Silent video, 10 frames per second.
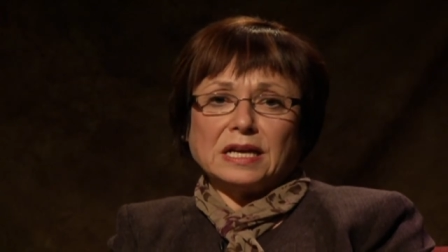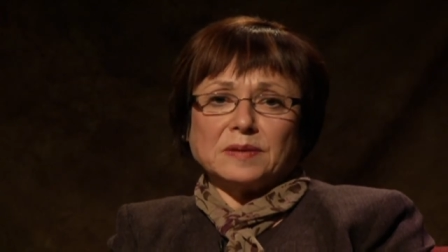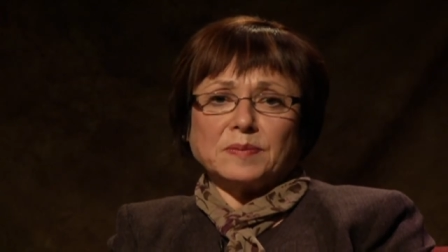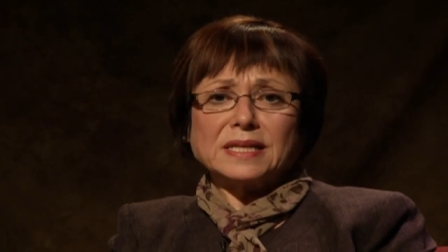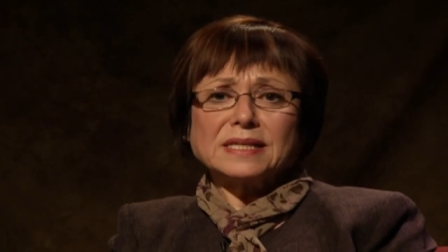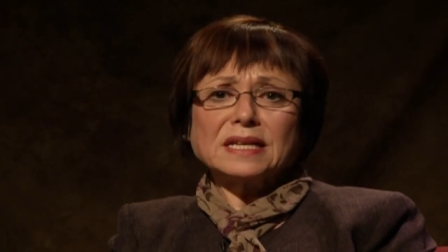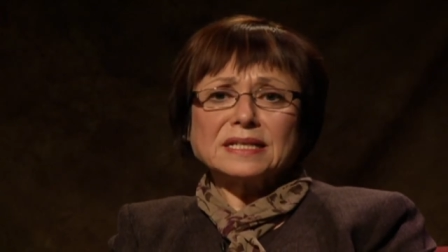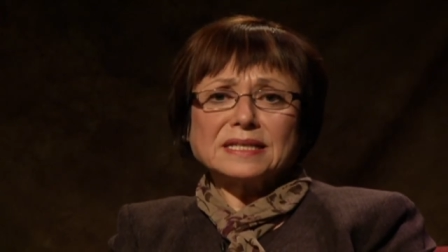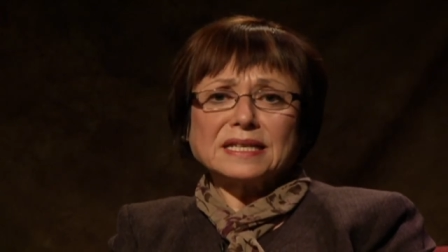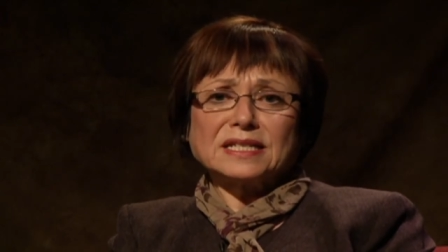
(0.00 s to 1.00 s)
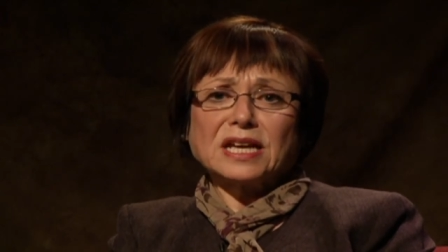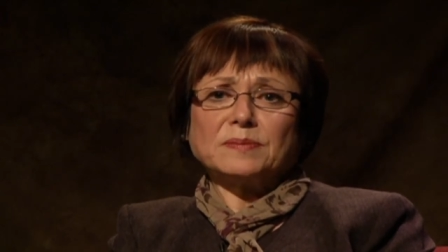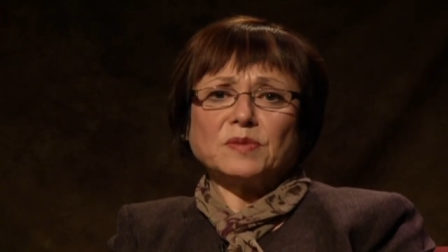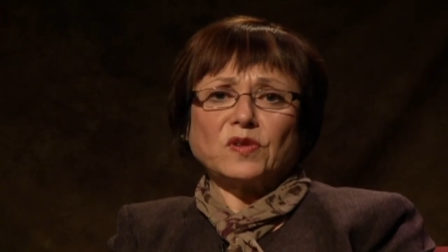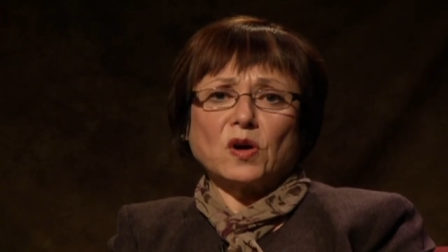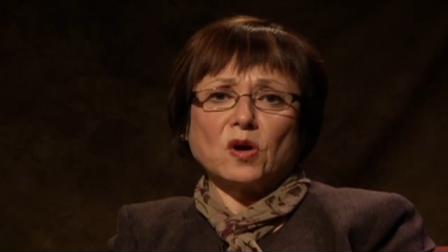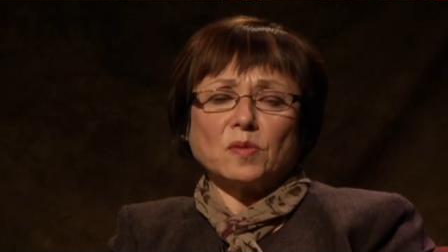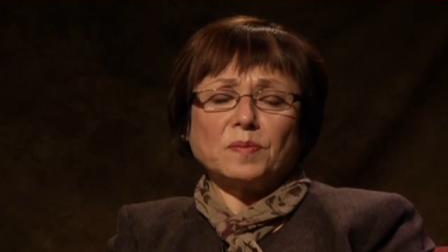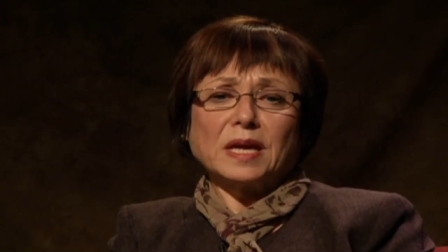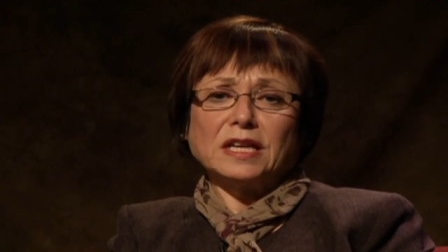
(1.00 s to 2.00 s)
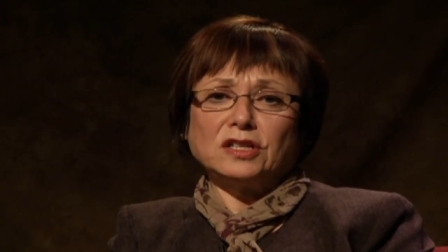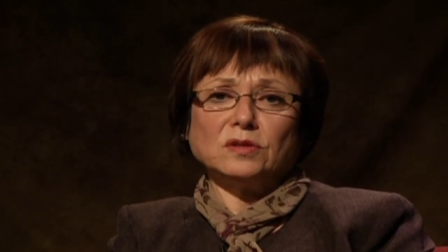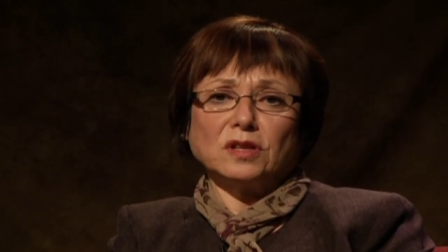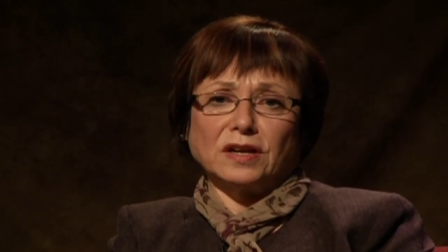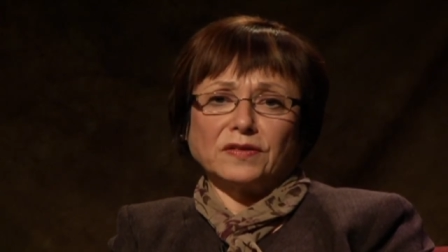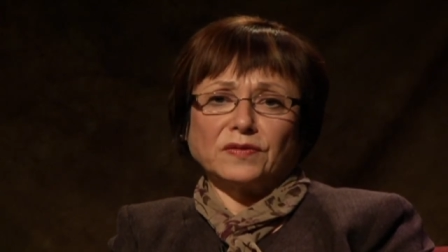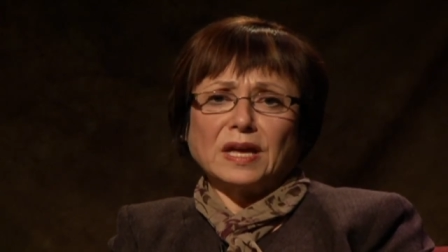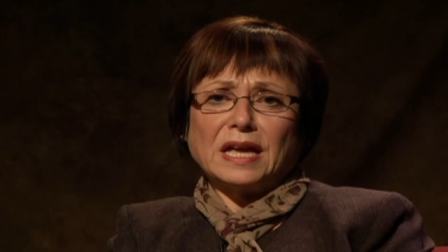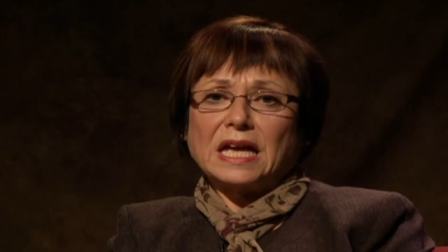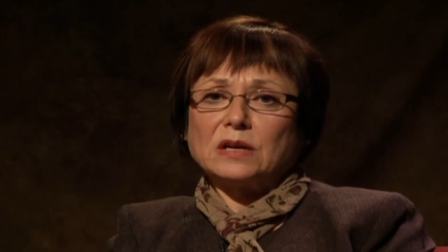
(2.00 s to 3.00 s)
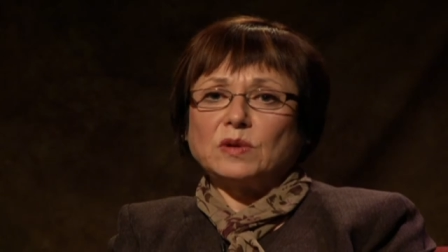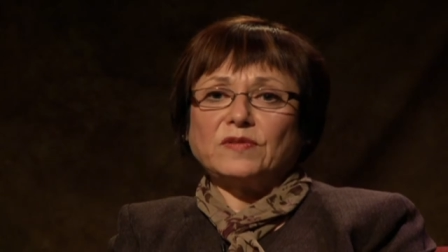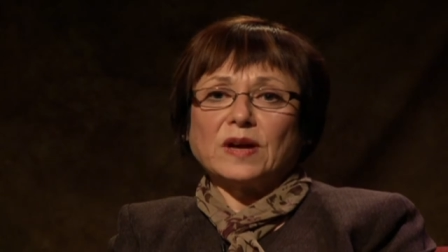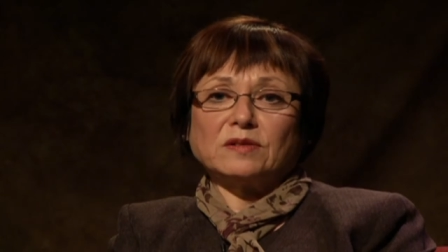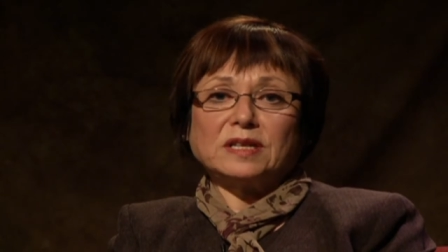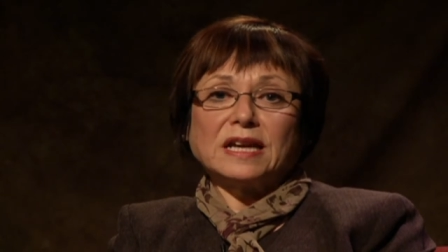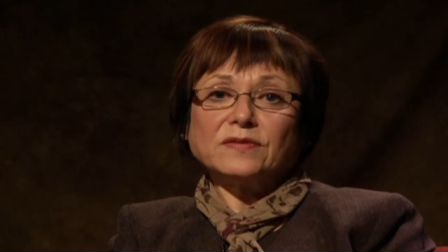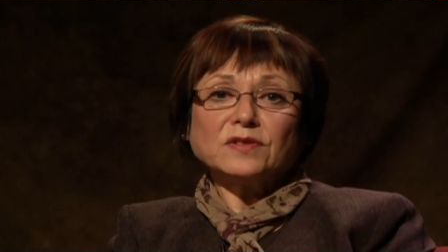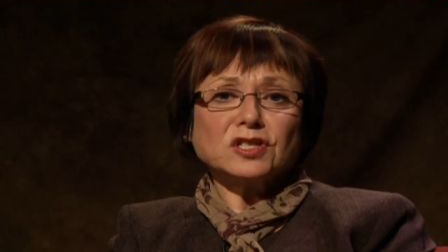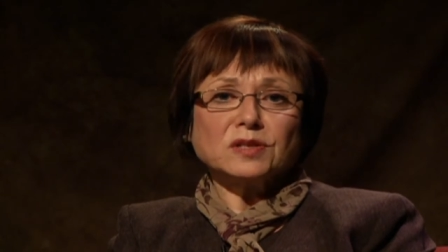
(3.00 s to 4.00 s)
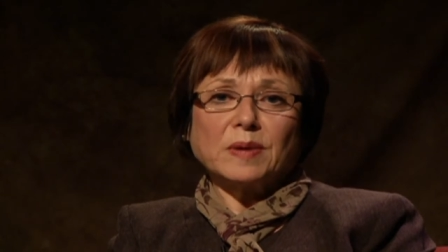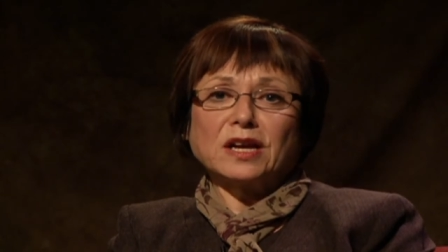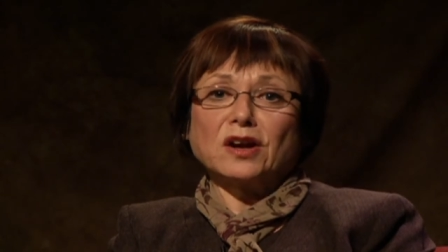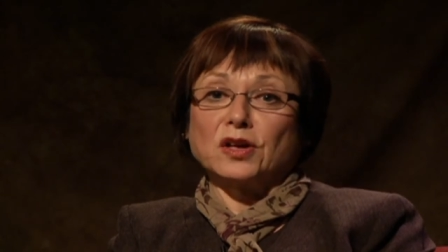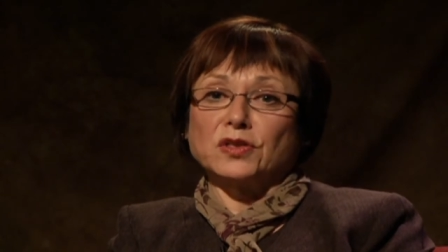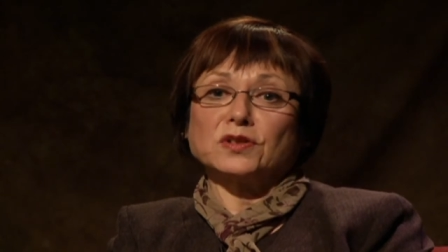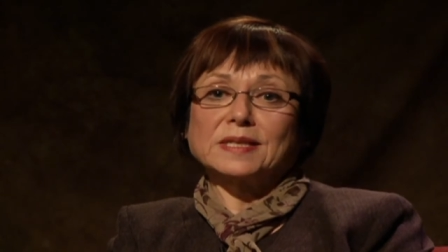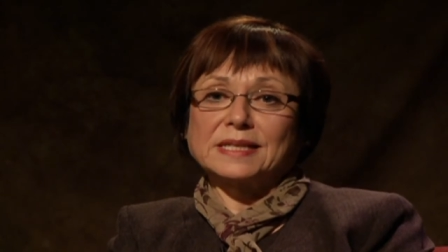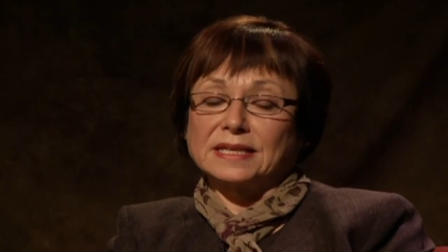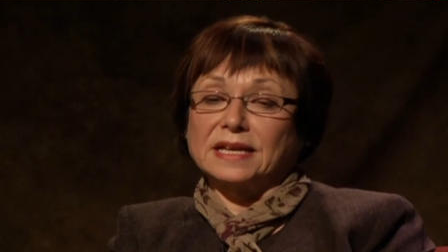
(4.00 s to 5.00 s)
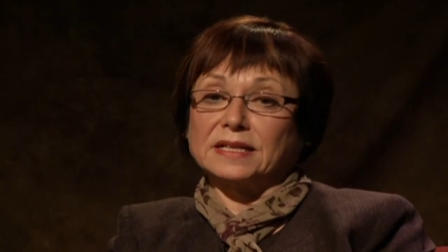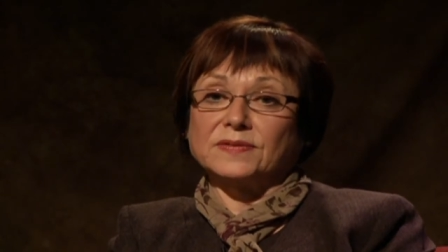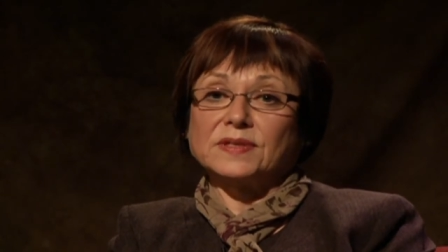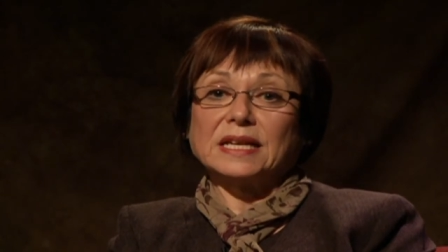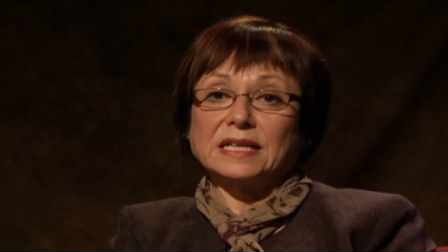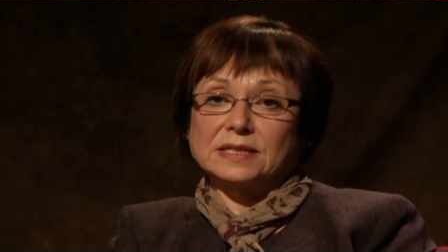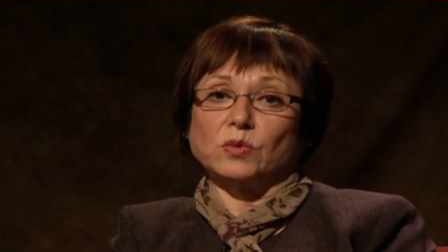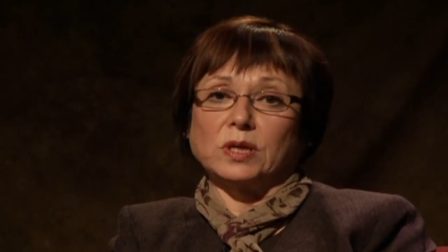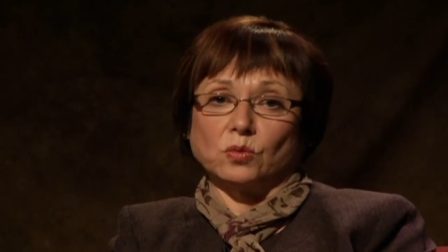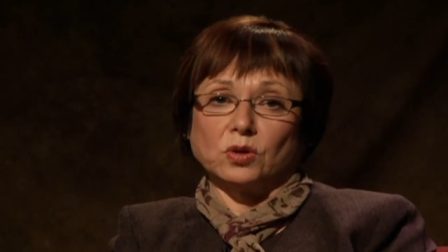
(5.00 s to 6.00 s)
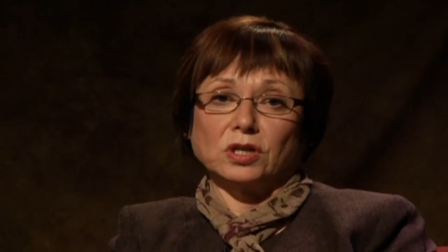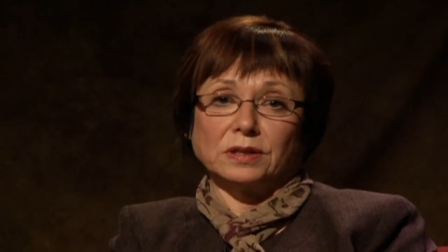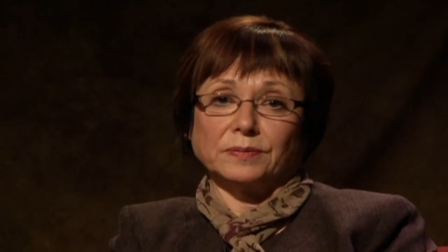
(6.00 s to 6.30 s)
Pesach is the time of hope and new life, and we vow never to make others slaves as we were.